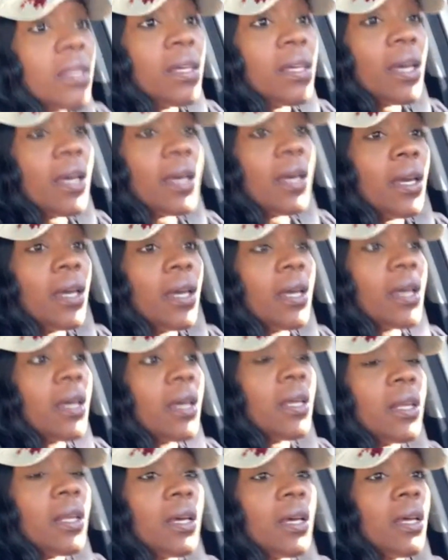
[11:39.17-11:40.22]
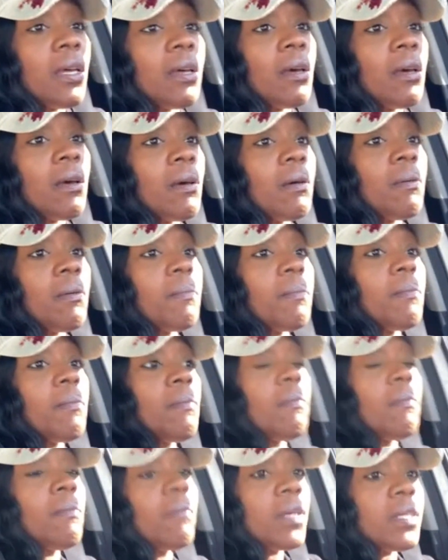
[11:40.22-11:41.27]
that I
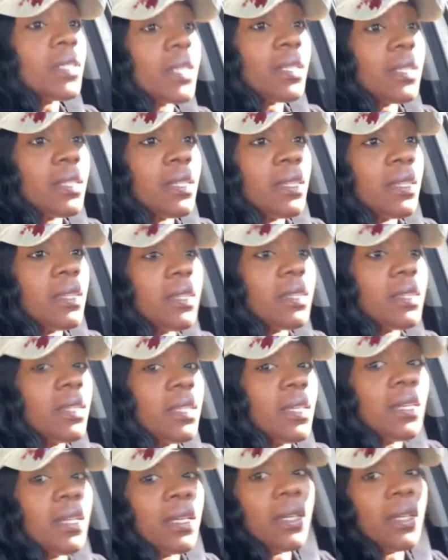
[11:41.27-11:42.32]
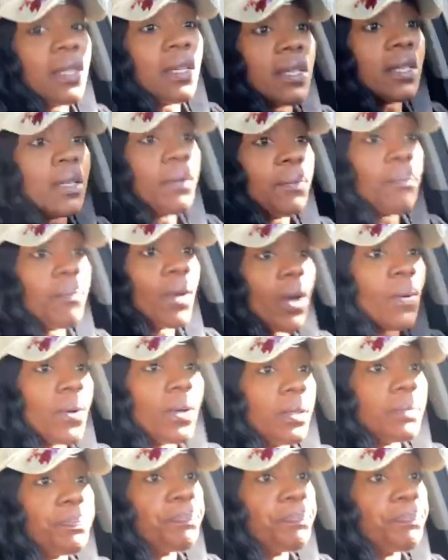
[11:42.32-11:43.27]
think. Oh, all